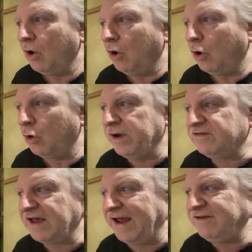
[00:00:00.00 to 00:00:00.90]
Or
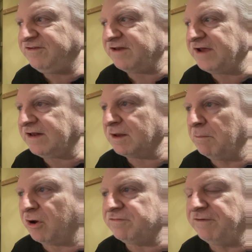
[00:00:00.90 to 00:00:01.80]
is each detector
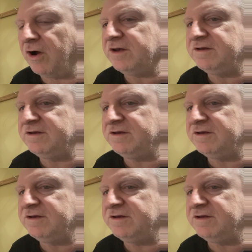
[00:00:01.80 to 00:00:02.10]
modified